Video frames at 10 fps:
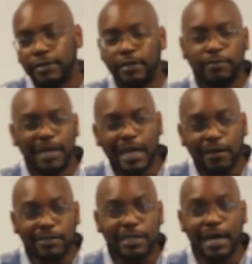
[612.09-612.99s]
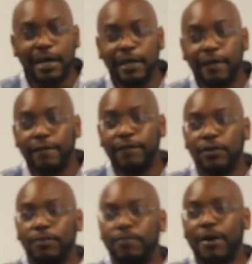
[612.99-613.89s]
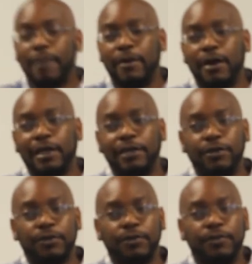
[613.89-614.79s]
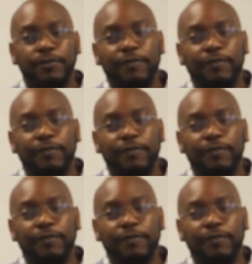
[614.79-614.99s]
the downside if you primarily do